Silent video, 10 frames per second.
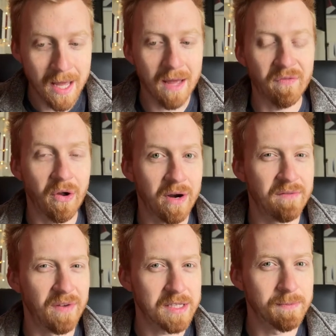if their
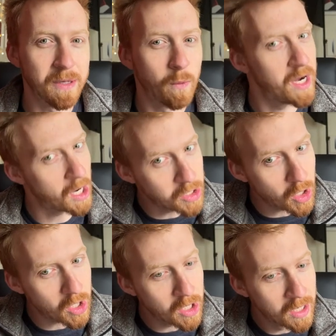investment went
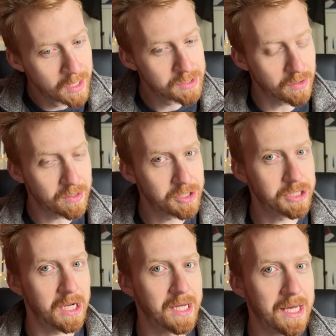under. So they're
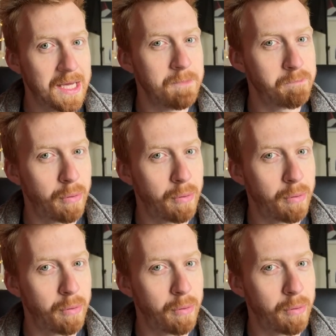just going to keep